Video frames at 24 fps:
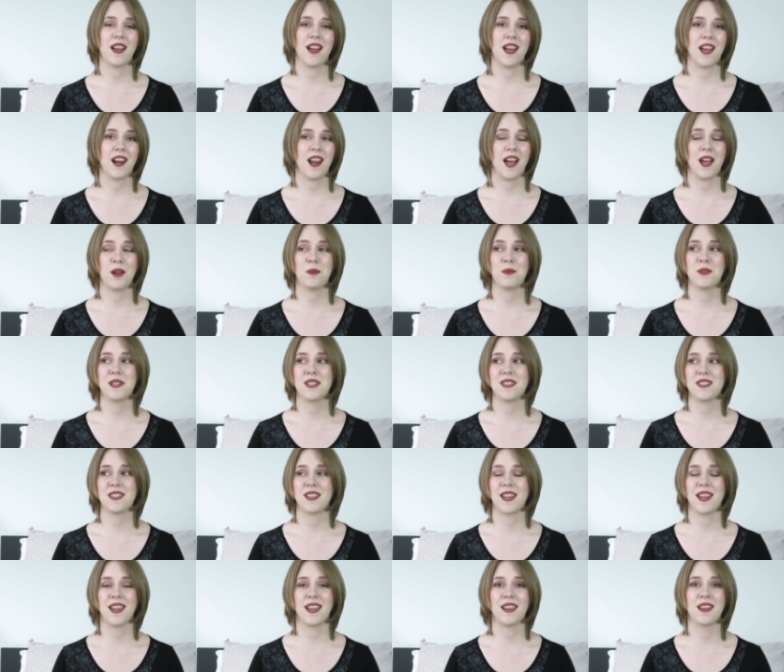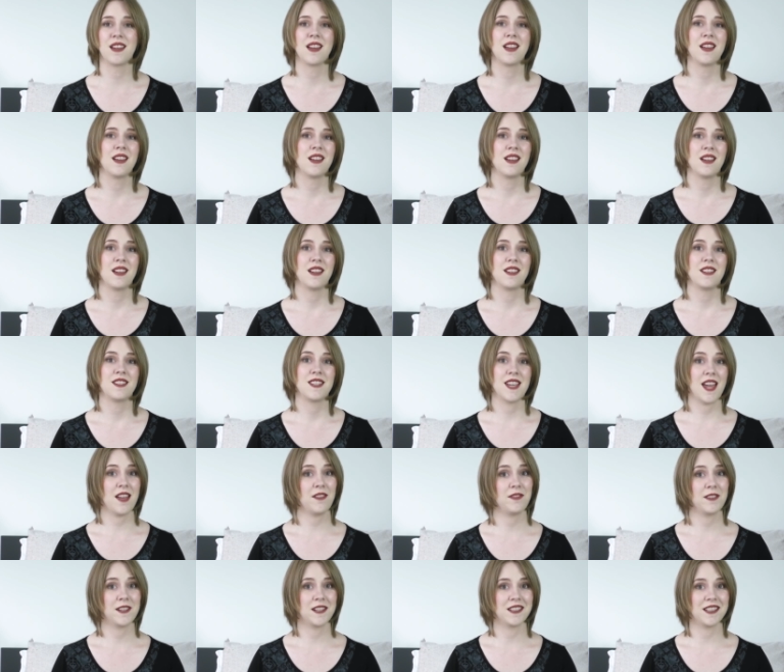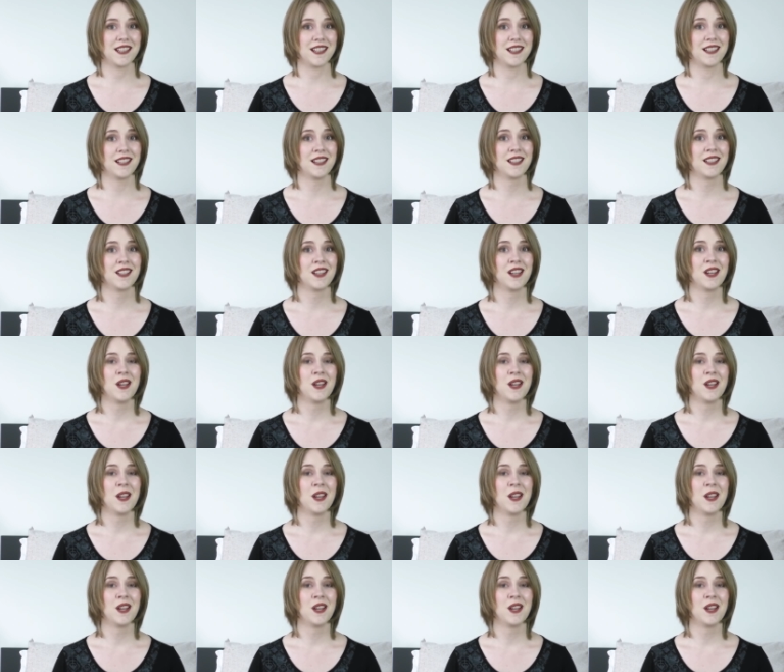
And I would say definitely,